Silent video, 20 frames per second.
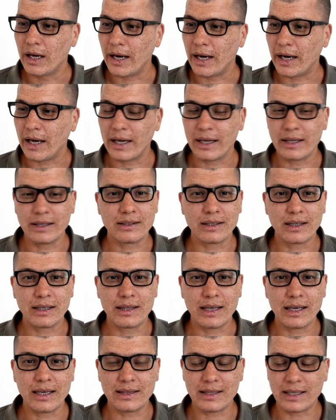and
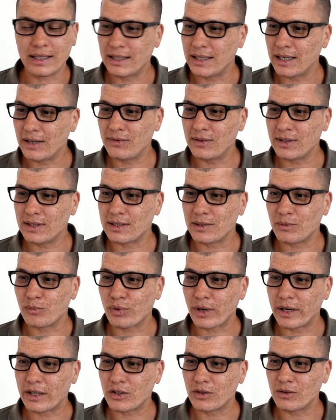they give this
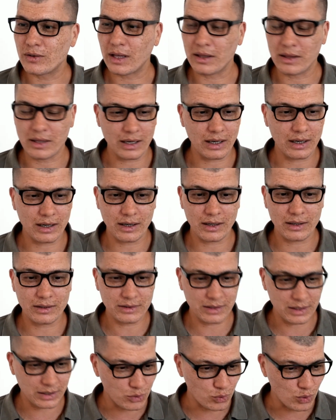impression that they are
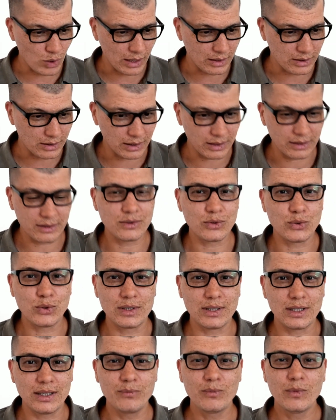distracted, you
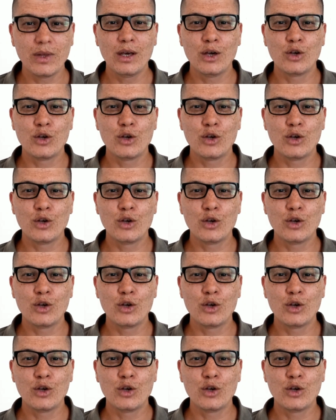see.